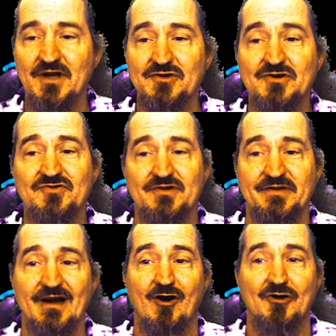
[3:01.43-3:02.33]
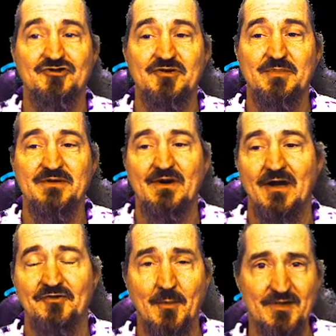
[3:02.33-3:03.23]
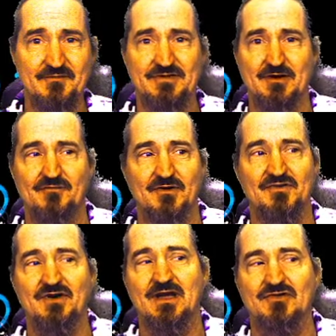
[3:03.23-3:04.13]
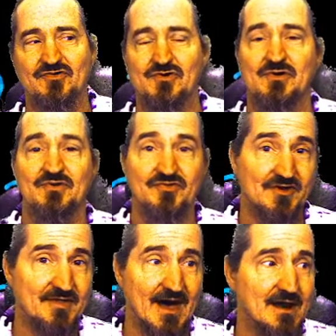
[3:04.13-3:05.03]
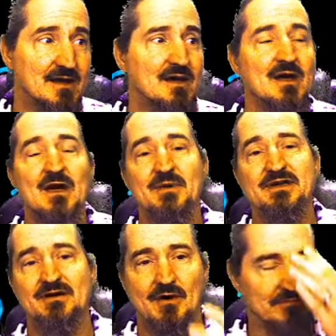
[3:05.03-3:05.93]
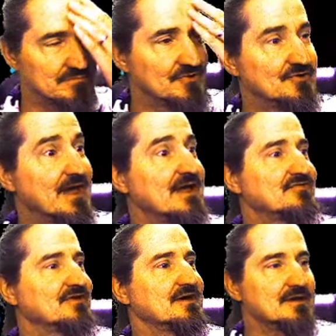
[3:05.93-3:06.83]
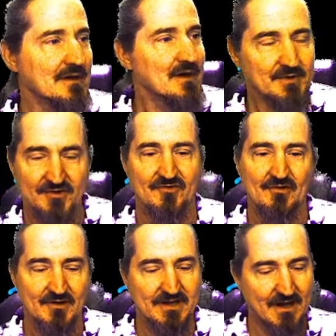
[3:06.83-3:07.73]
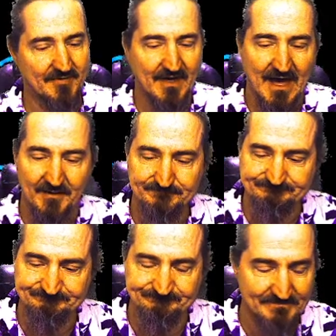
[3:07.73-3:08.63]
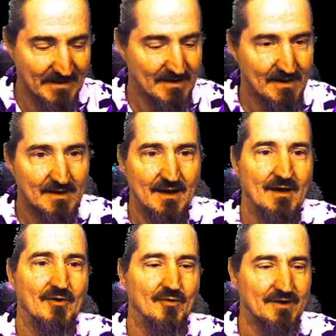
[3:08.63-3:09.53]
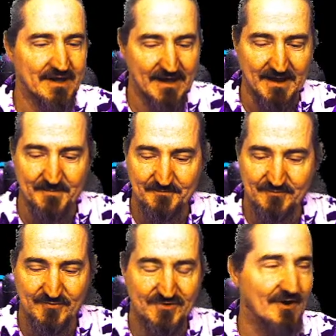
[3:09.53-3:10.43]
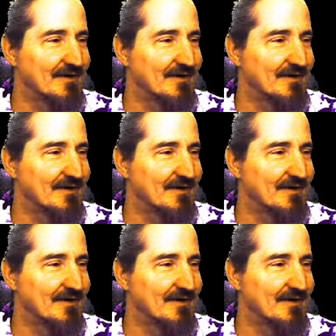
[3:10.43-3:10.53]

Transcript: and you can see the RGB values. I'm gonna leave it there for a second so you can see that, because you can't see it because you're looking at that. Okay, so